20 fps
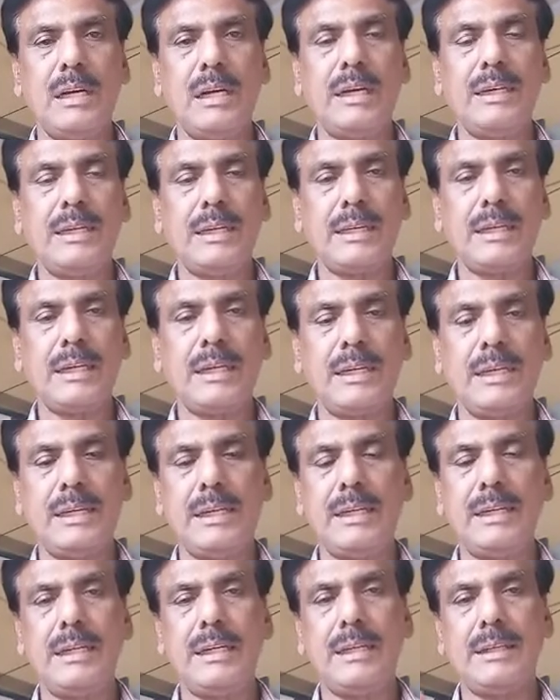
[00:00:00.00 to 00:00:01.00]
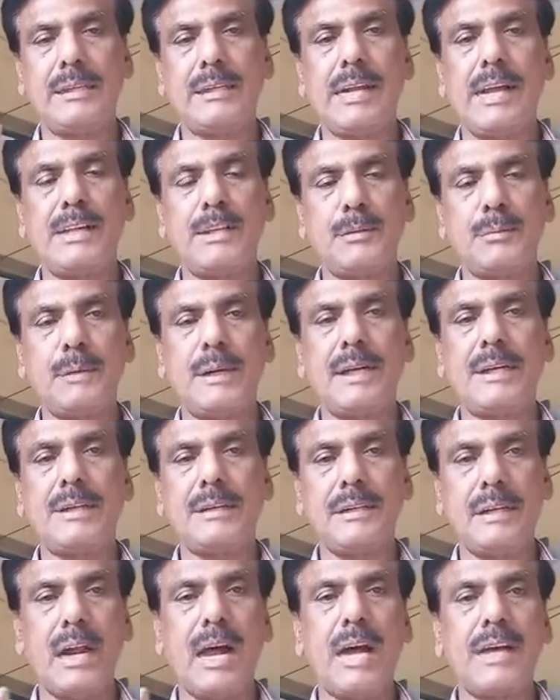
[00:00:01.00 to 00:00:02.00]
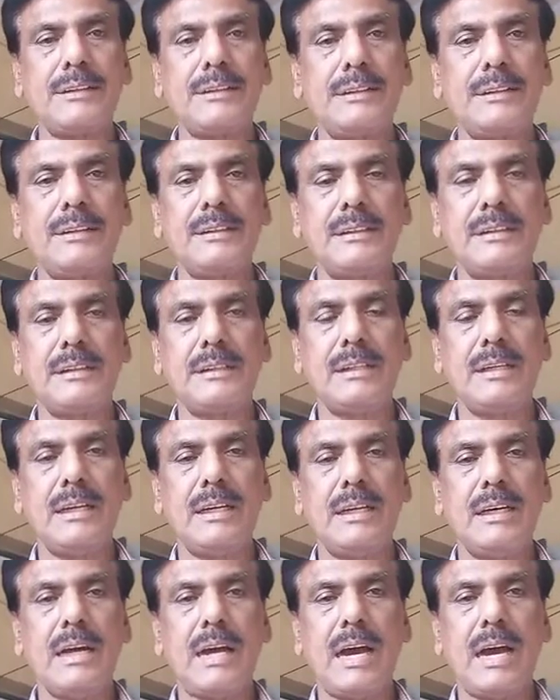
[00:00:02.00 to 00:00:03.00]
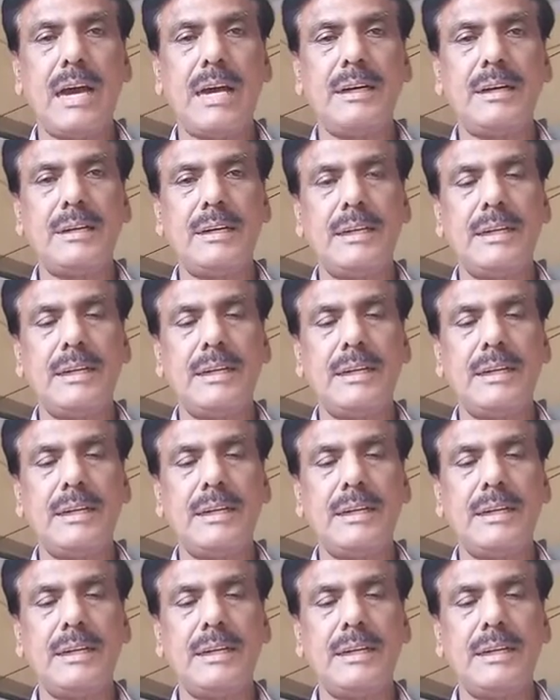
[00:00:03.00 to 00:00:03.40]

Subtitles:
in a transparent glass, and